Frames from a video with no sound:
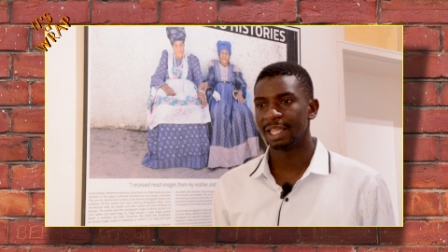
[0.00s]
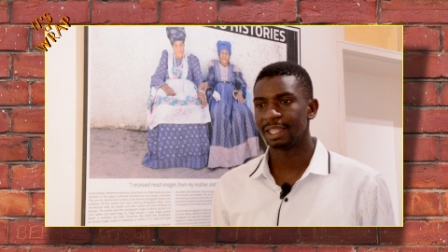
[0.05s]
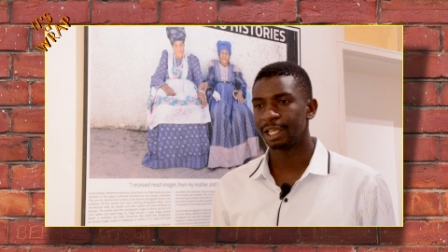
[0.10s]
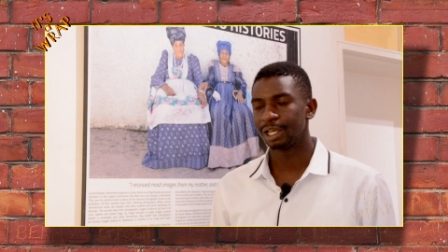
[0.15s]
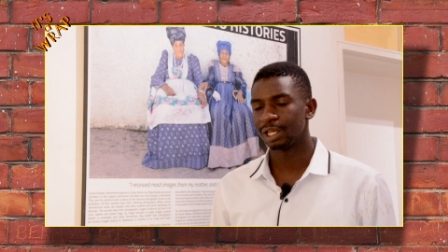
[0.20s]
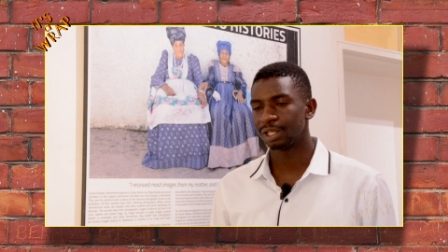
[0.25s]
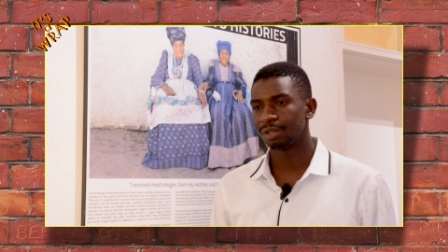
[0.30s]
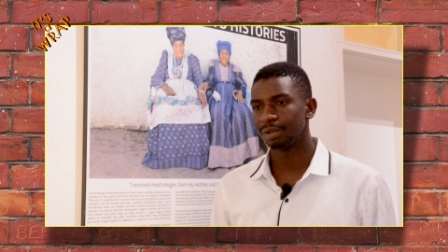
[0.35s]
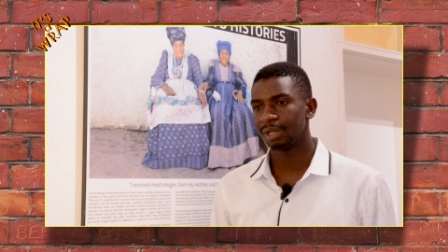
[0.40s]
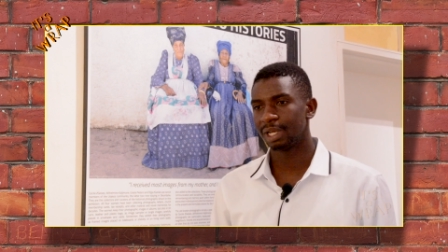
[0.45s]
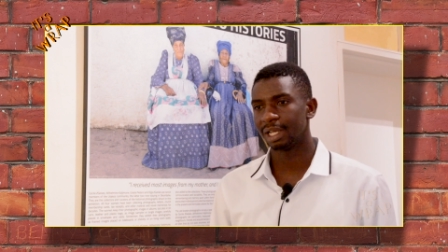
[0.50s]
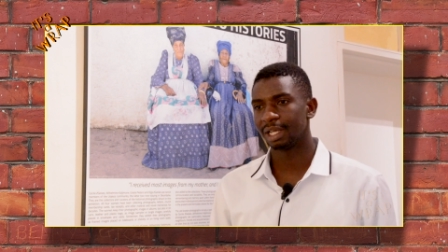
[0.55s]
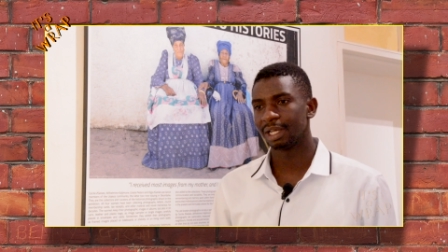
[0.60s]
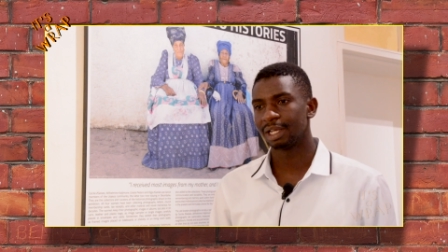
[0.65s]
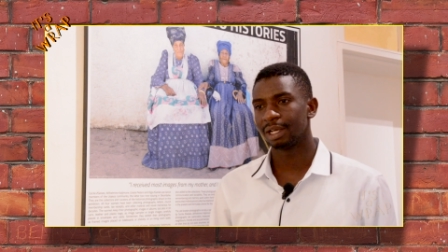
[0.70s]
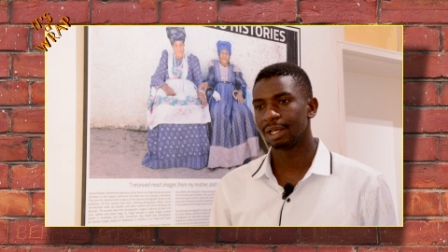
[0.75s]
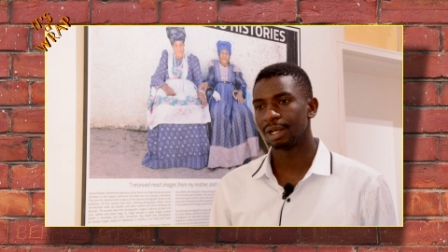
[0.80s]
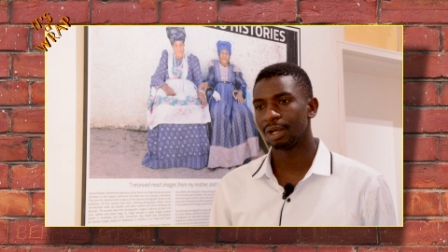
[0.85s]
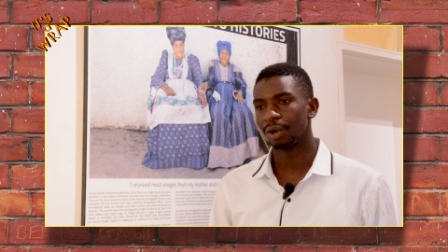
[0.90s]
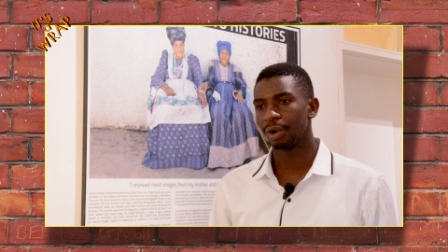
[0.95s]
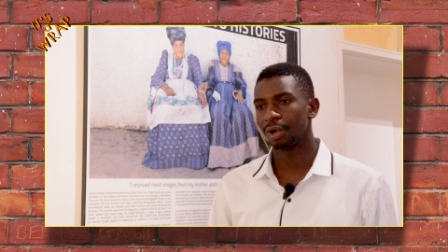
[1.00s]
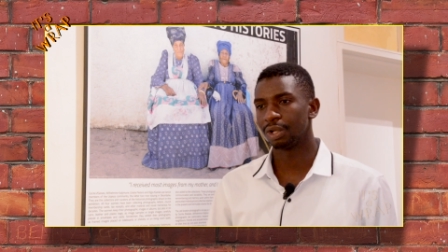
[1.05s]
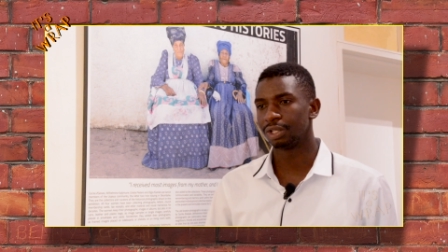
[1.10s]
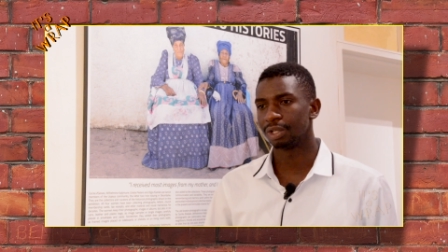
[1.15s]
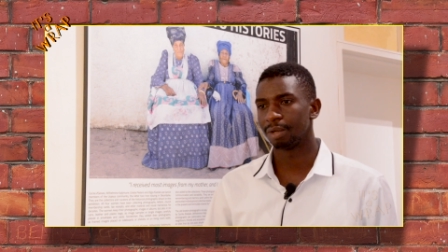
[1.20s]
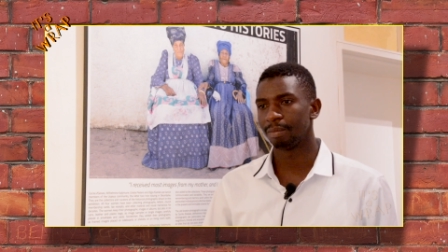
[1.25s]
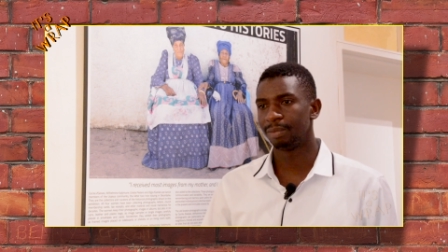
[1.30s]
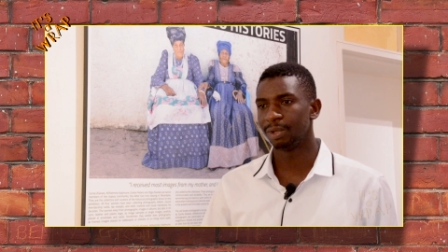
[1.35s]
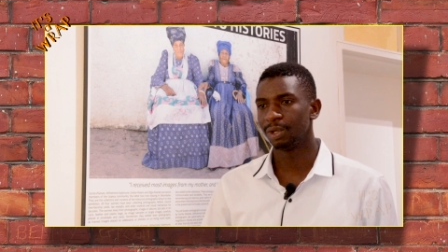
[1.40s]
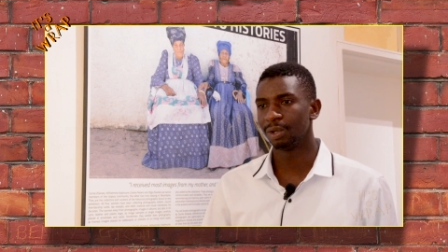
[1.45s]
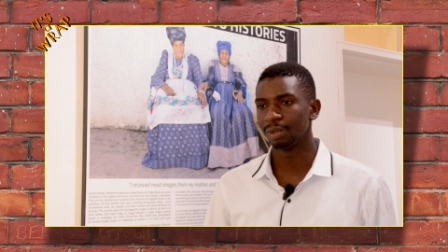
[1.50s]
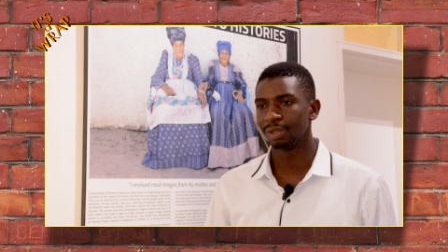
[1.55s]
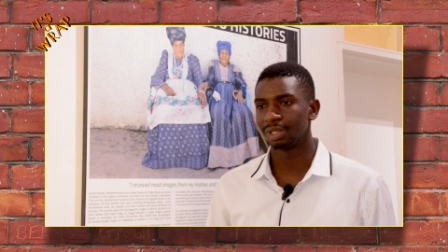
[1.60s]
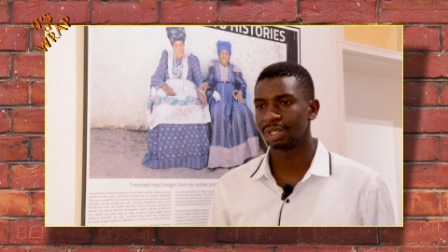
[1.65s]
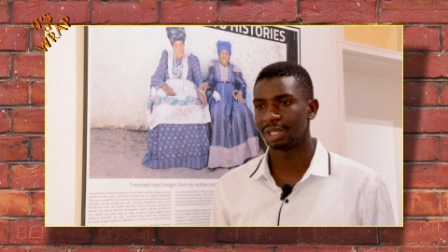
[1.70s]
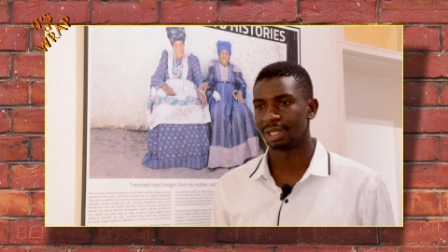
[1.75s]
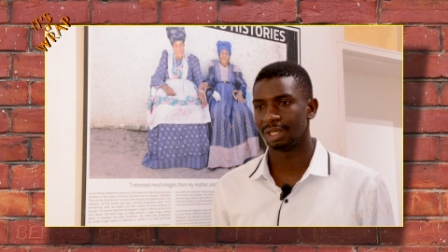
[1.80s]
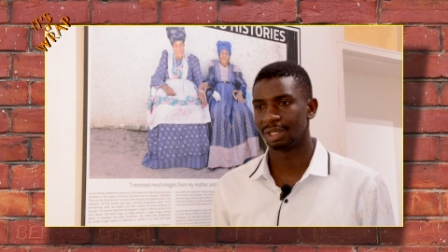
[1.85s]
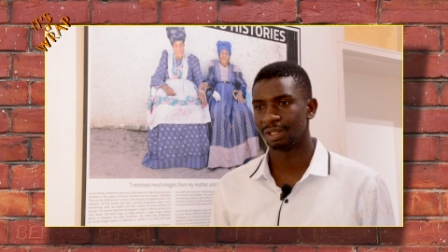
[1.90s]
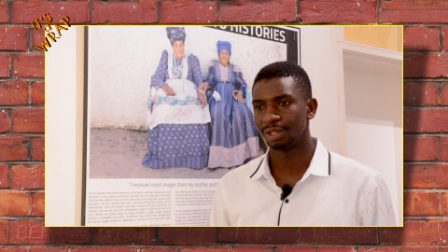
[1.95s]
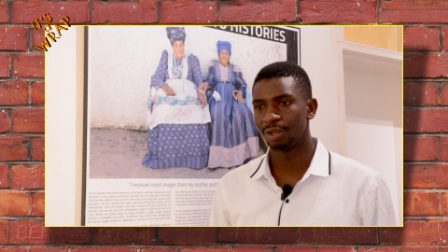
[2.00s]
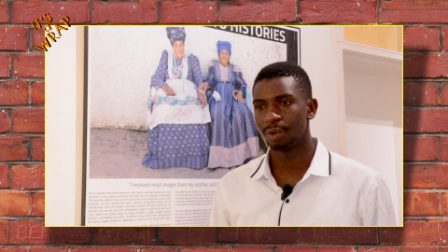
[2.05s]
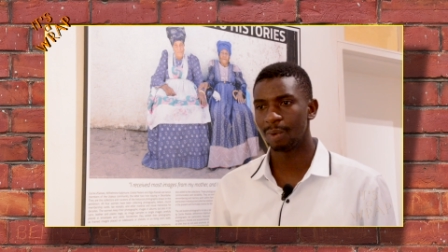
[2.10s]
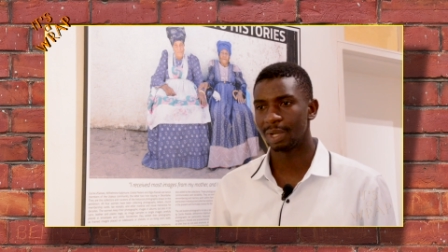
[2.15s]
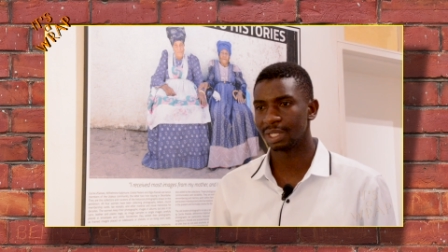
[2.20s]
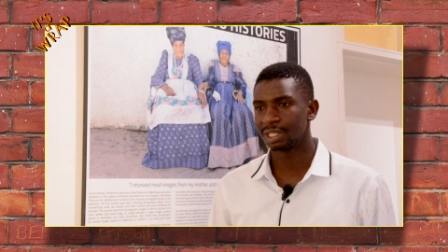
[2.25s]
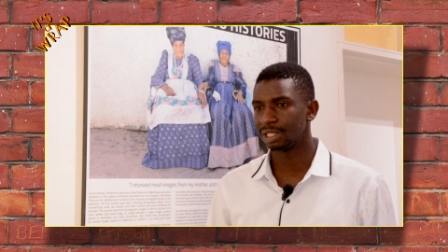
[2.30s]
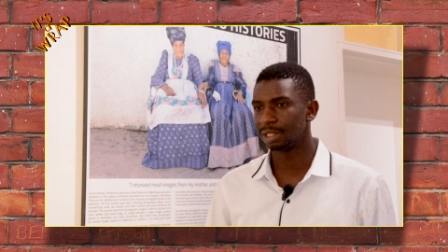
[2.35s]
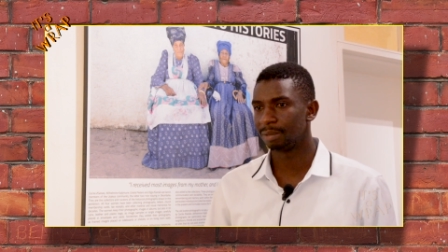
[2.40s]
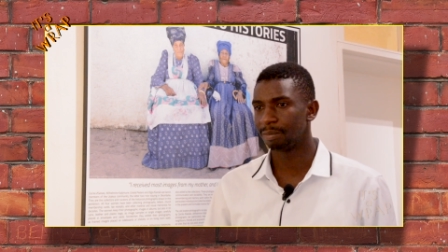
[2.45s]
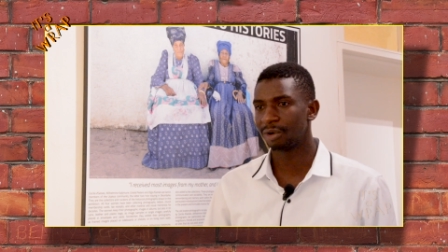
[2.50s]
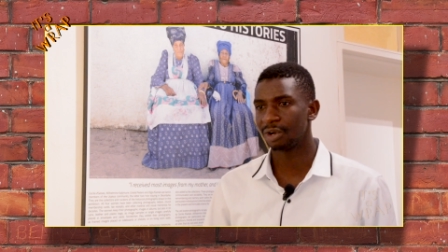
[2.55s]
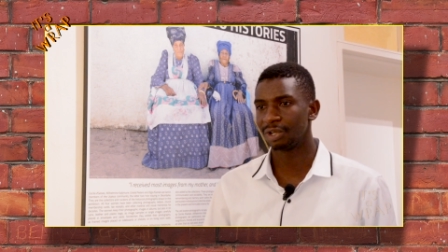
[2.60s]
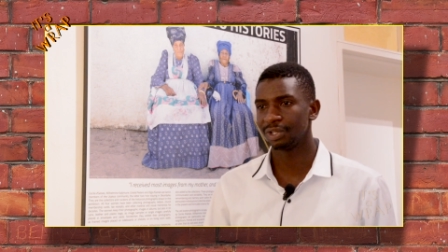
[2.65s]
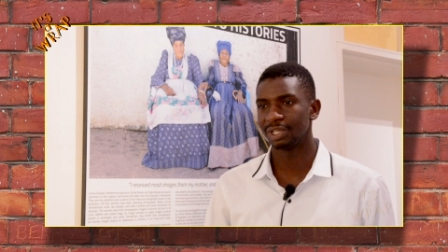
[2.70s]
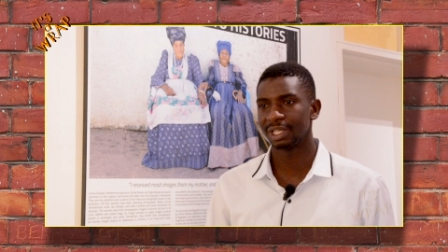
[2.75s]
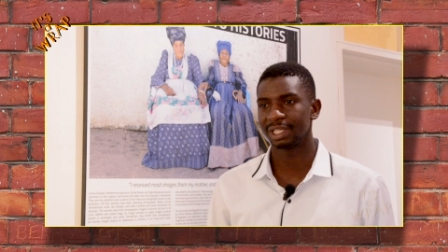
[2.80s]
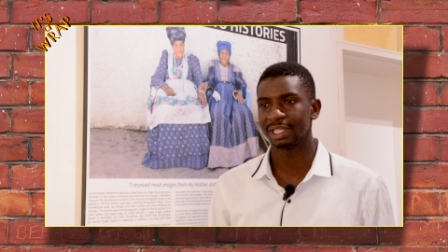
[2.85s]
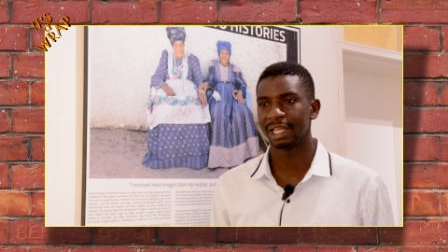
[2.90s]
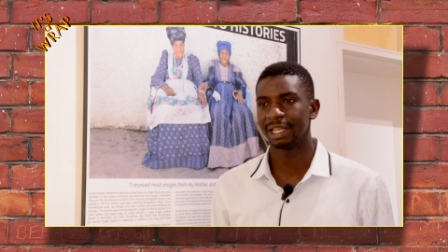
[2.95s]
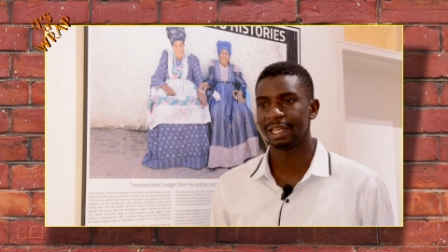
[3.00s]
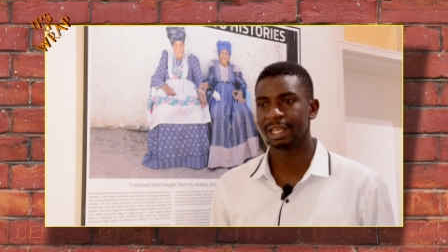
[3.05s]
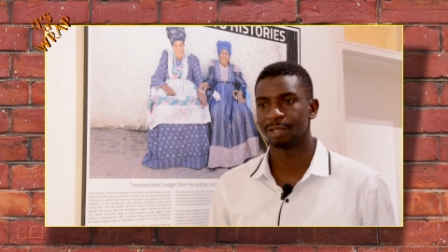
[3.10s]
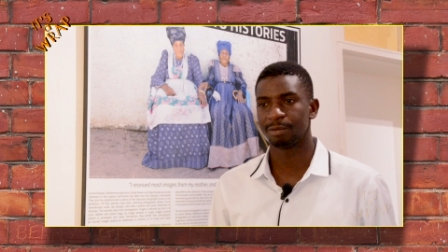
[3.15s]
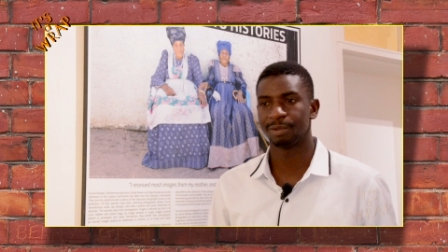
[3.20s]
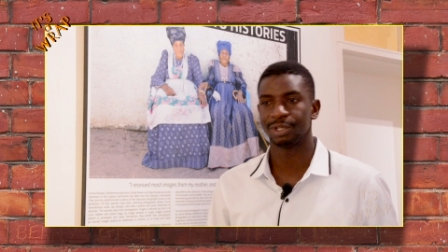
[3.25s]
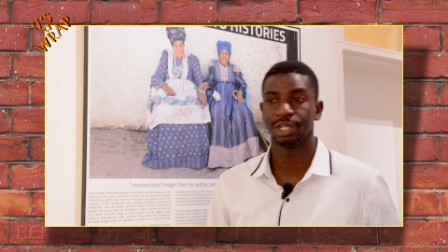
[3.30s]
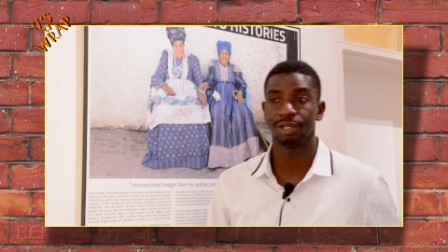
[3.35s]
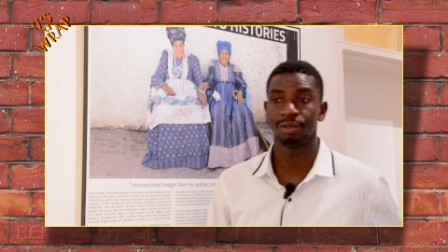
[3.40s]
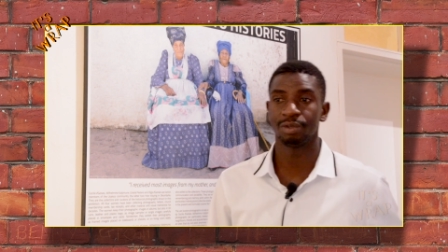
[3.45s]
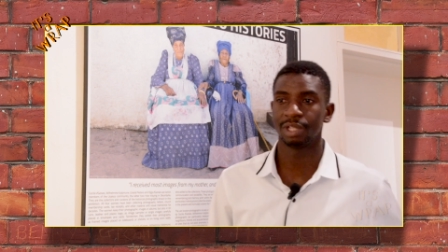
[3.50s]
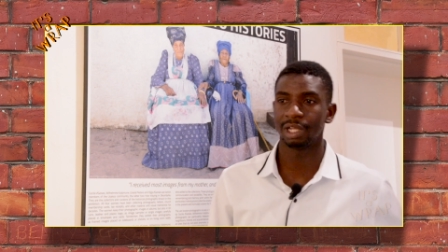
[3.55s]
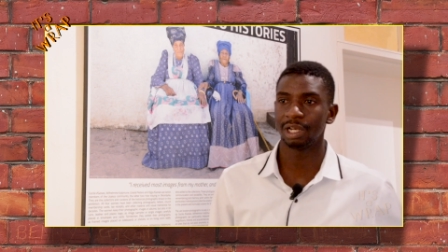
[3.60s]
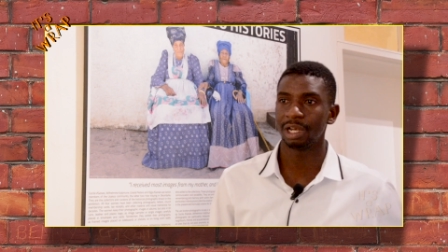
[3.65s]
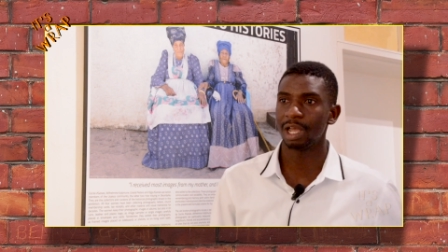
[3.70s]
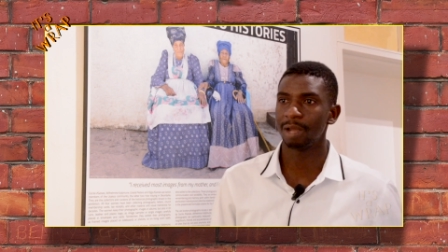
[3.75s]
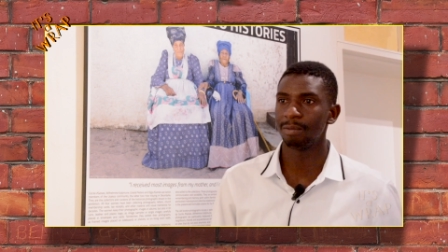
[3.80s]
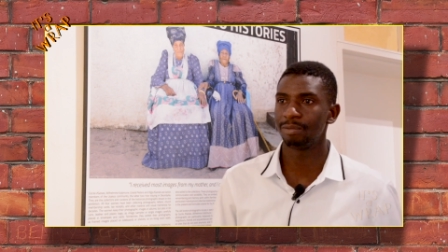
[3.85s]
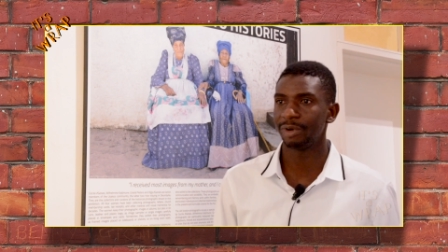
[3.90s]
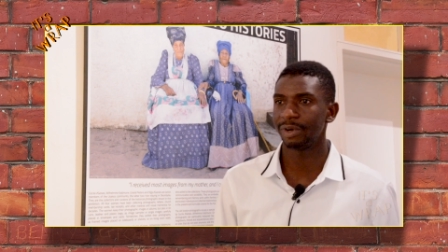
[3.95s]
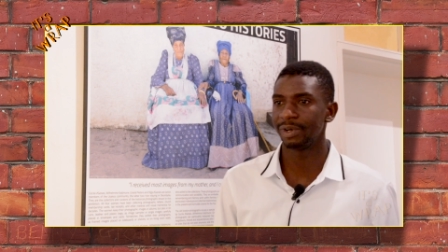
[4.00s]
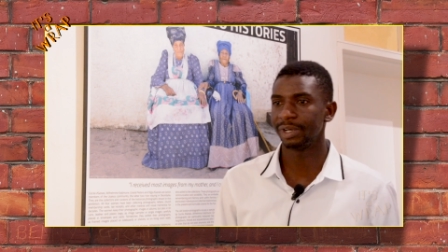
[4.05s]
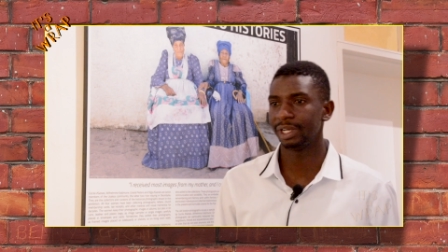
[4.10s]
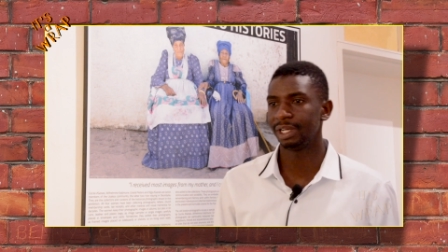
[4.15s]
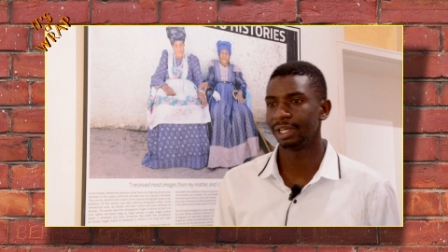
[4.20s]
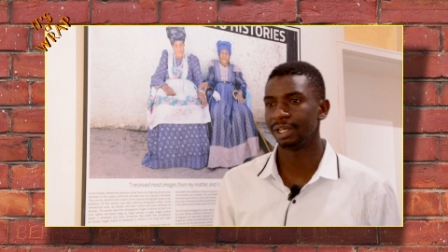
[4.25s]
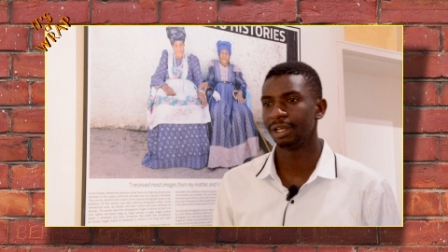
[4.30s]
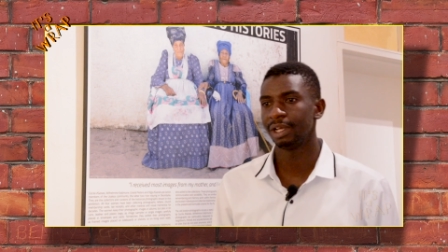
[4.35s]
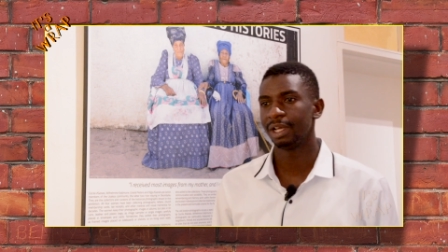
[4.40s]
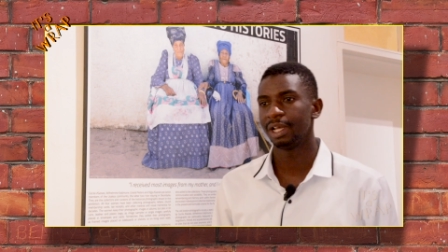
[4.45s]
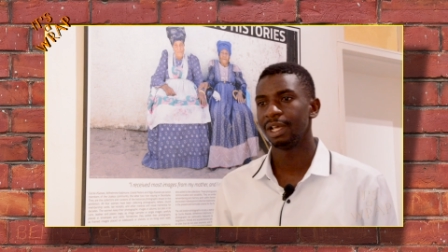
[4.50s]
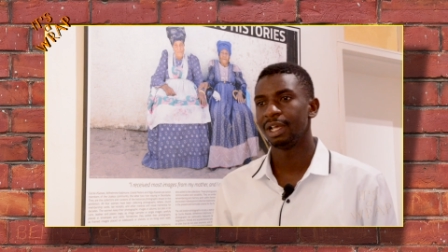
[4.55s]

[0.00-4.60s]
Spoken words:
intended to contribute towards the project, and especially to the library.